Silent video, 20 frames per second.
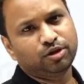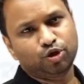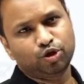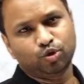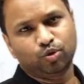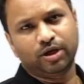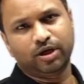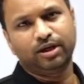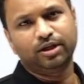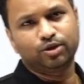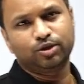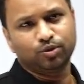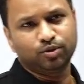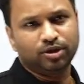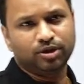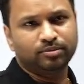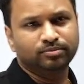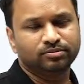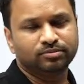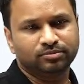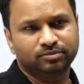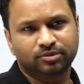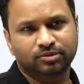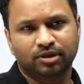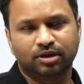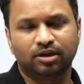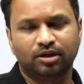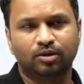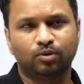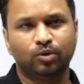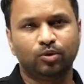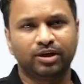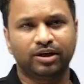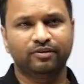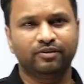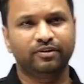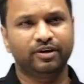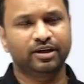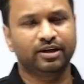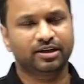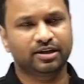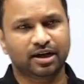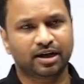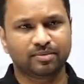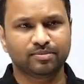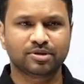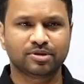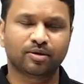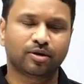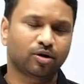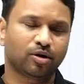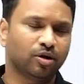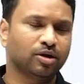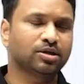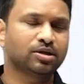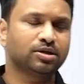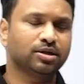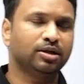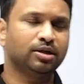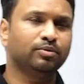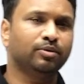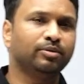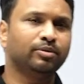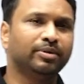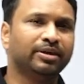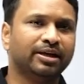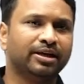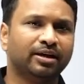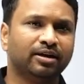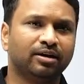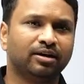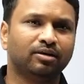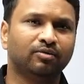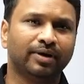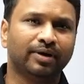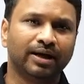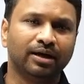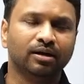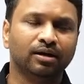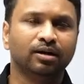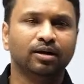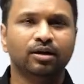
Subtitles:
Chudali chuddam. Whatever it comes across, it will be there in a while.